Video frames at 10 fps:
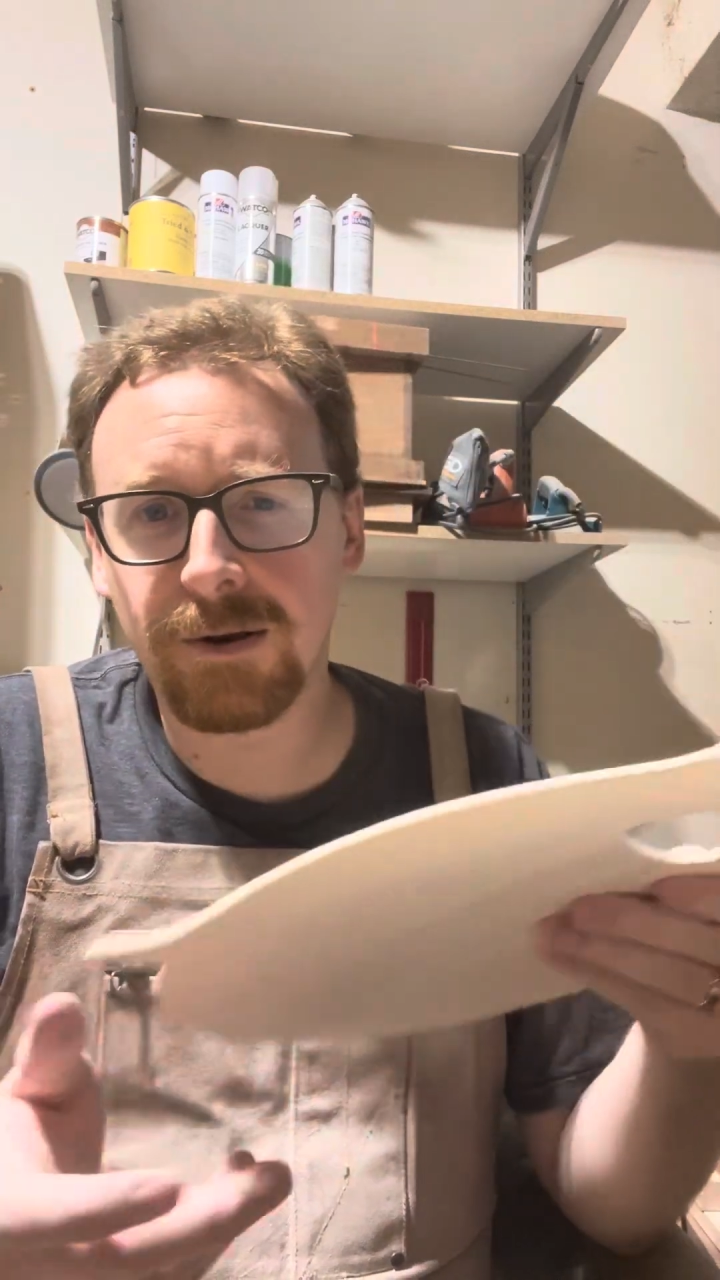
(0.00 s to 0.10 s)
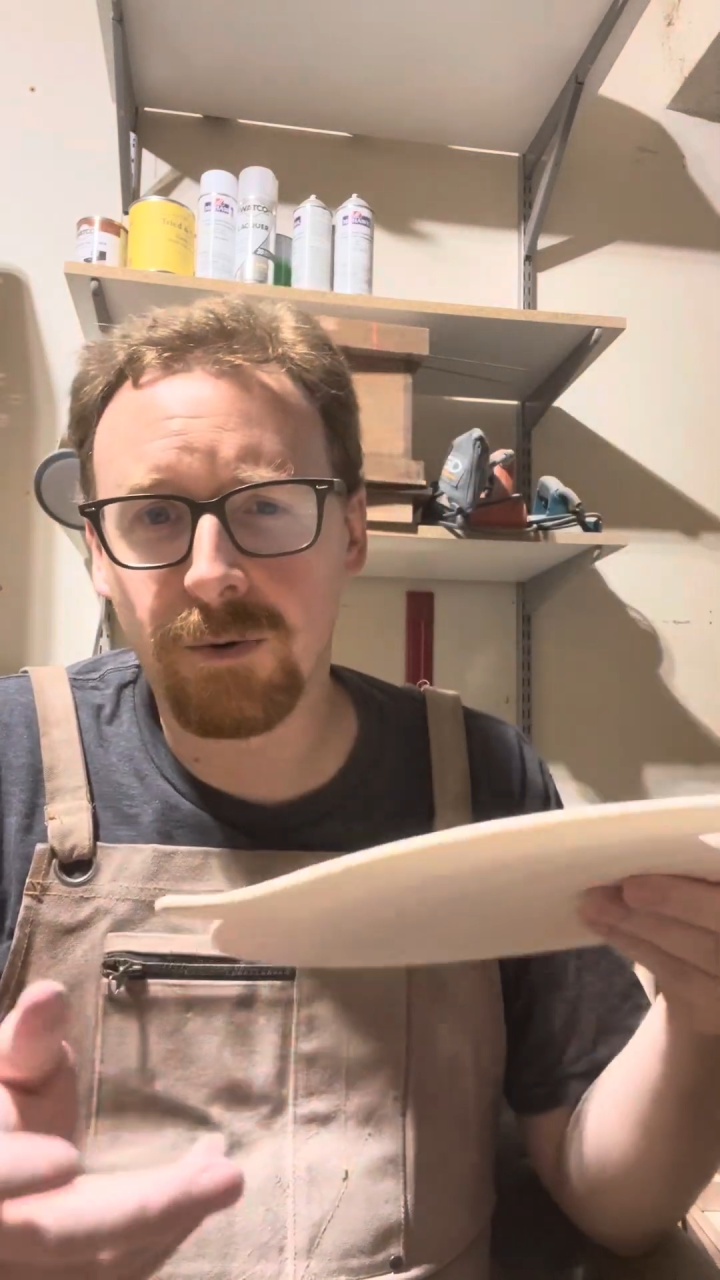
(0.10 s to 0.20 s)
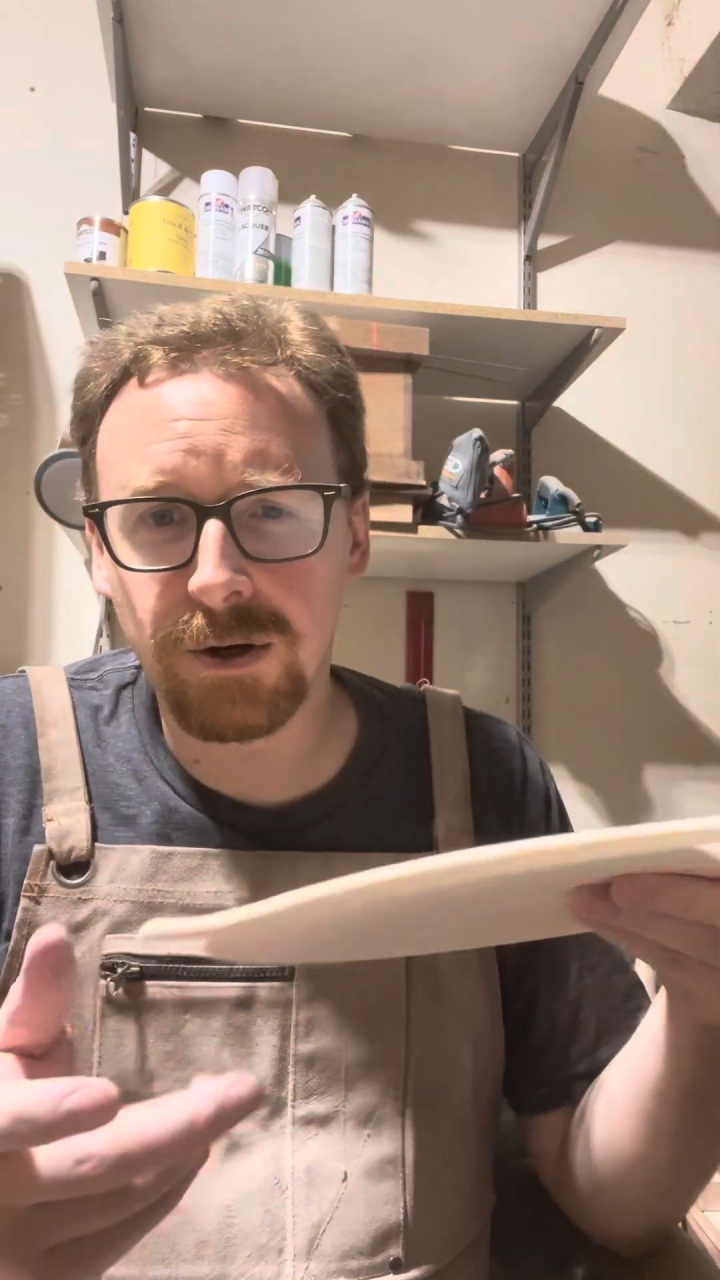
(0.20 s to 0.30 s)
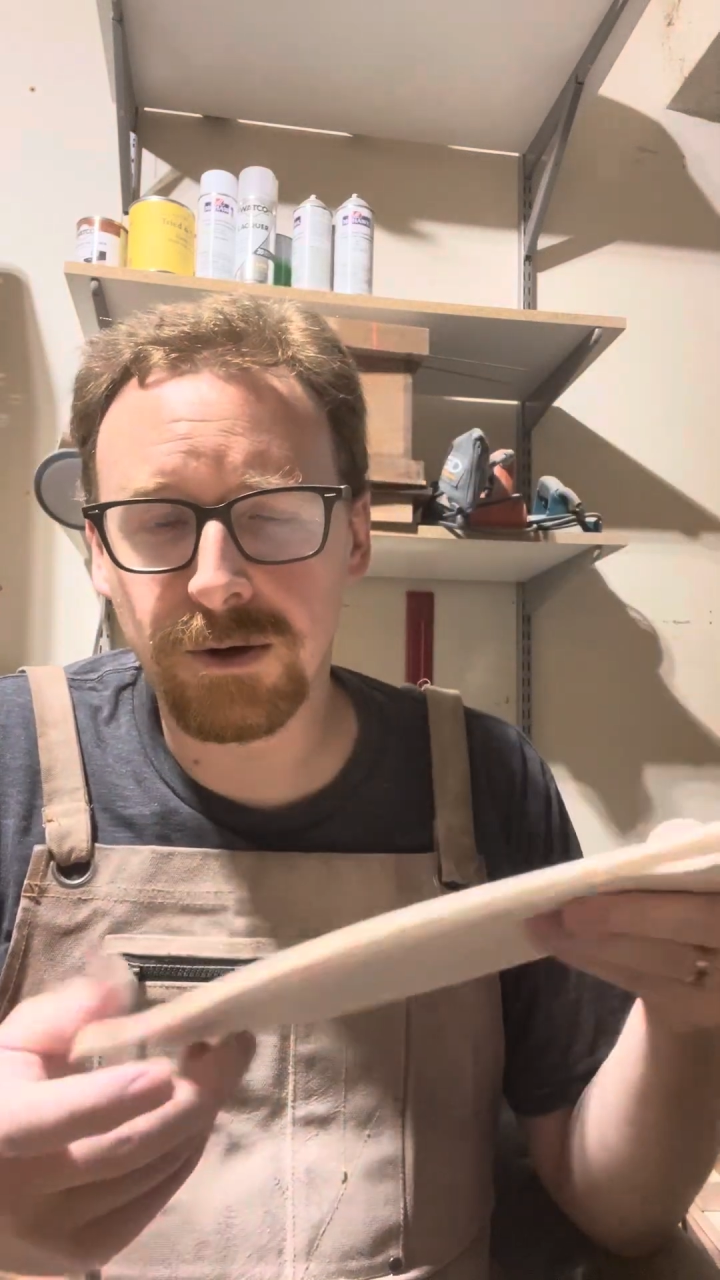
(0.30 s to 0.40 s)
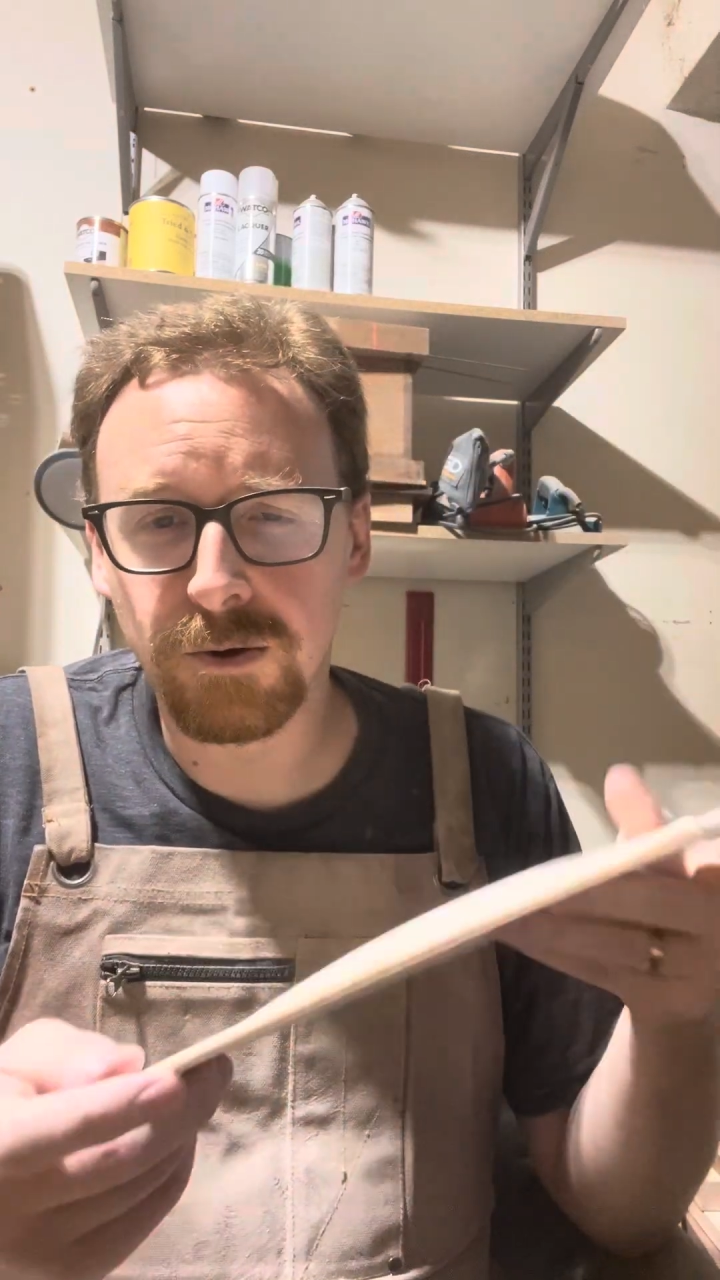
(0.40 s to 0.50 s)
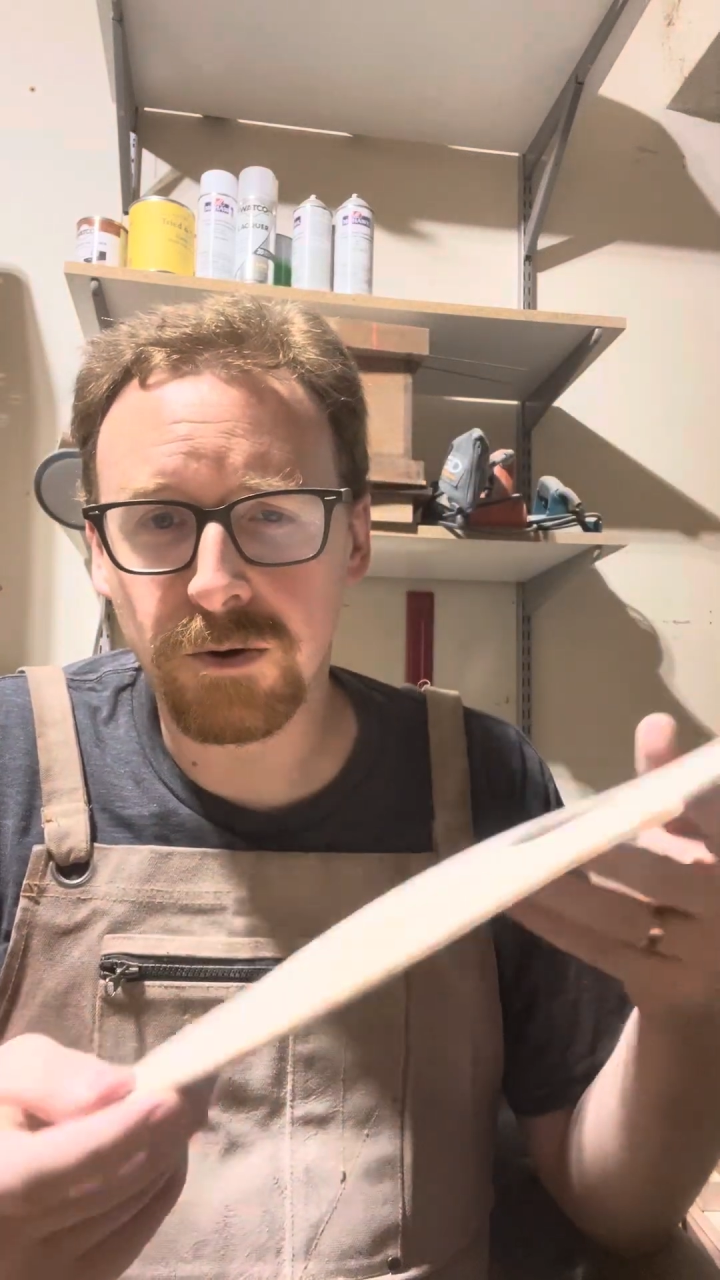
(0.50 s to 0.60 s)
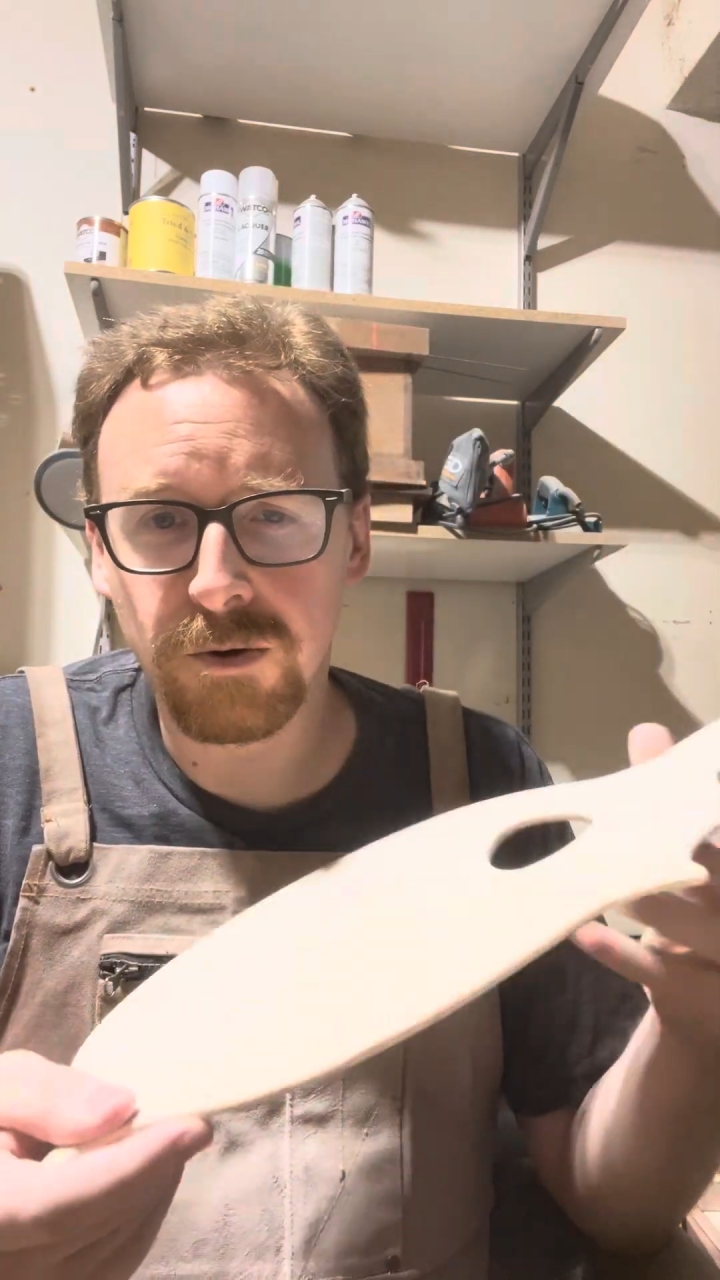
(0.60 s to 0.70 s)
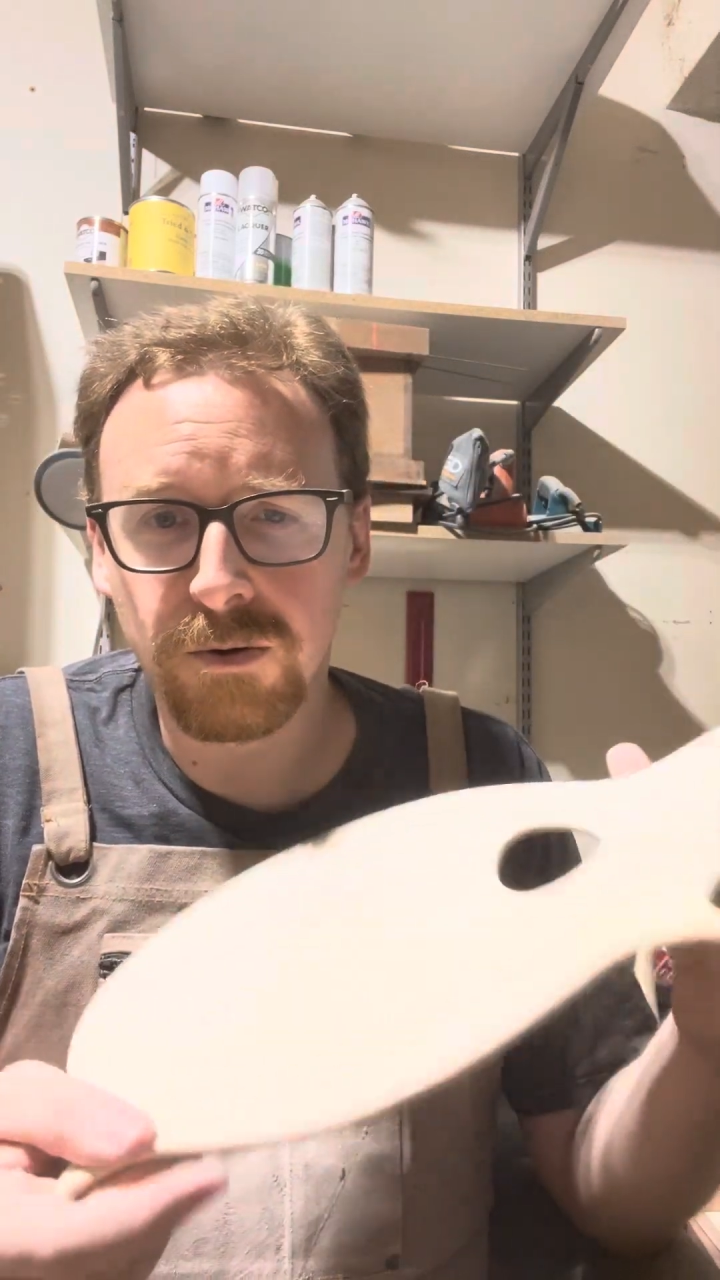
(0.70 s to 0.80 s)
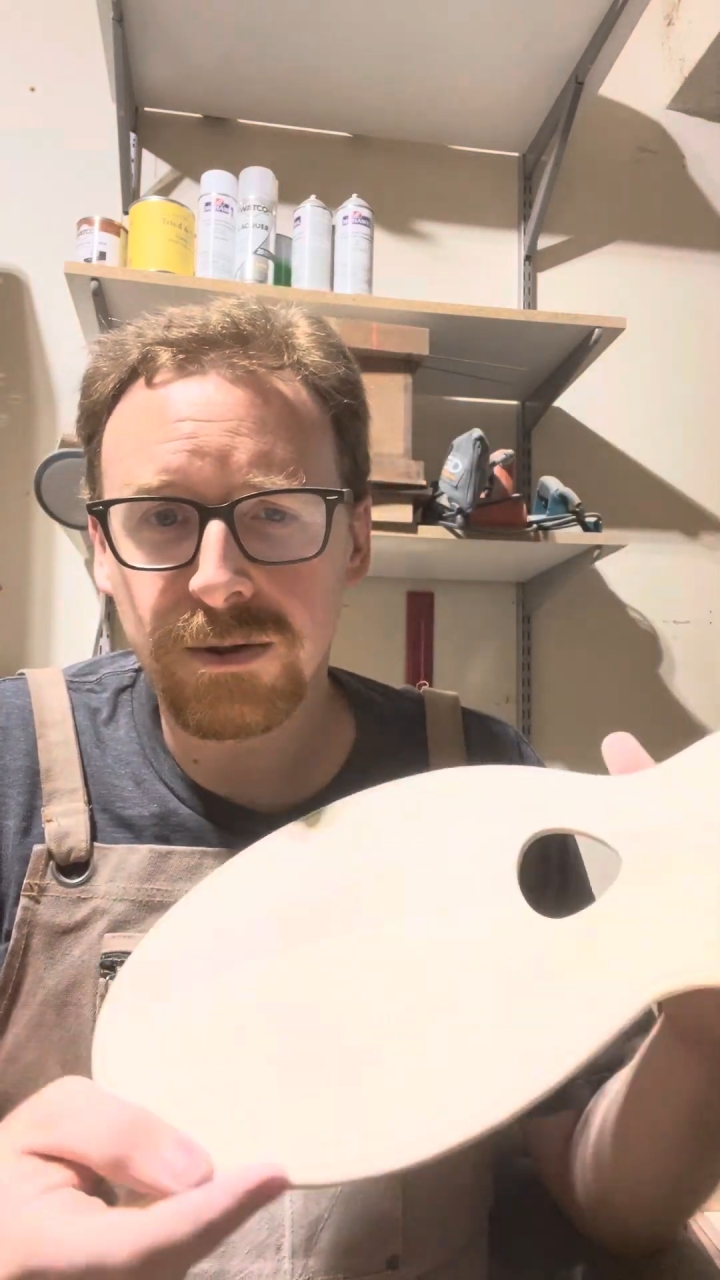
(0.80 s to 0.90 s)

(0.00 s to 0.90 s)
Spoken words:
going to